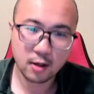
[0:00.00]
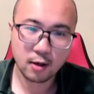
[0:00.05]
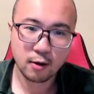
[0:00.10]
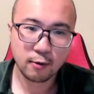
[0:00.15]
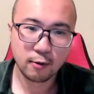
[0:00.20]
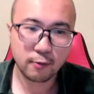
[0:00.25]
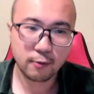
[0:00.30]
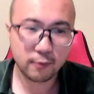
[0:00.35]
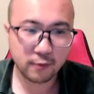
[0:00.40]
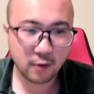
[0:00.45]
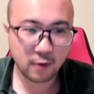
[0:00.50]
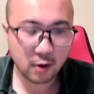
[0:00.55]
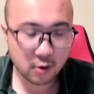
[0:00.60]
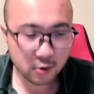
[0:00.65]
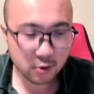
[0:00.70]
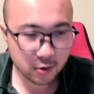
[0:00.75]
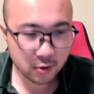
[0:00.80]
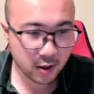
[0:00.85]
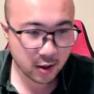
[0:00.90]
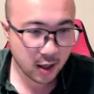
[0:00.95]

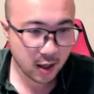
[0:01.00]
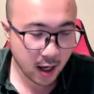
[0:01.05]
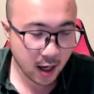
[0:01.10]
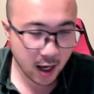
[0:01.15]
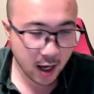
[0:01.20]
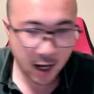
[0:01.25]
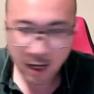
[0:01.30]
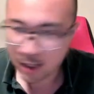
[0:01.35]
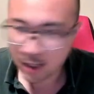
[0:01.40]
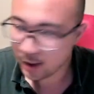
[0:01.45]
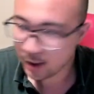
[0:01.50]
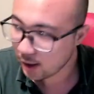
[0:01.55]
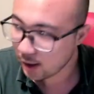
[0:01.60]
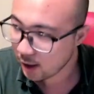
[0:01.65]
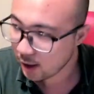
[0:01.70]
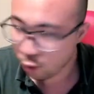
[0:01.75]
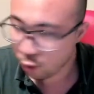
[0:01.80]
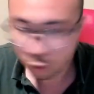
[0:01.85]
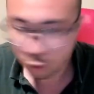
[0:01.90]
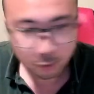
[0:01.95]
First, I
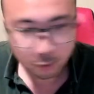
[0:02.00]
need to